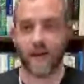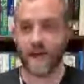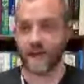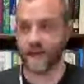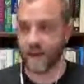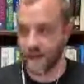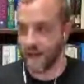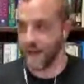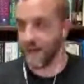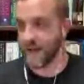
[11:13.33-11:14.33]
And
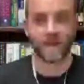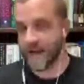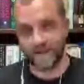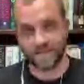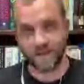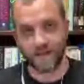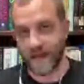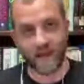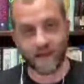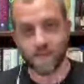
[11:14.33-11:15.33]
I feel
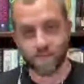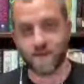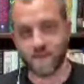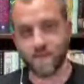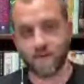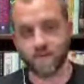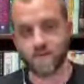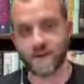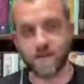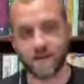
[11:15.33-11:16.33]
like maybe the most
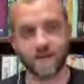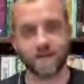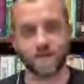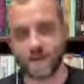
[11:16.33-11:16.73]
ridiculous